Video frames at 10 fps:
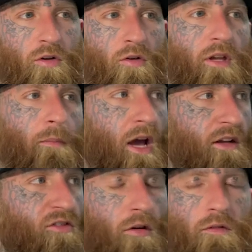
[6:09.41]
old and I'm kind
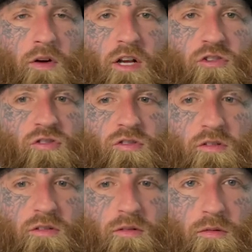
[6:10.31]
of starting fresh,
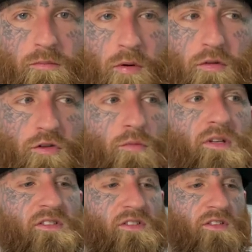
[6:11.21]
but with 2
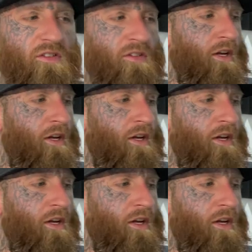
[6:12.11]
businesses,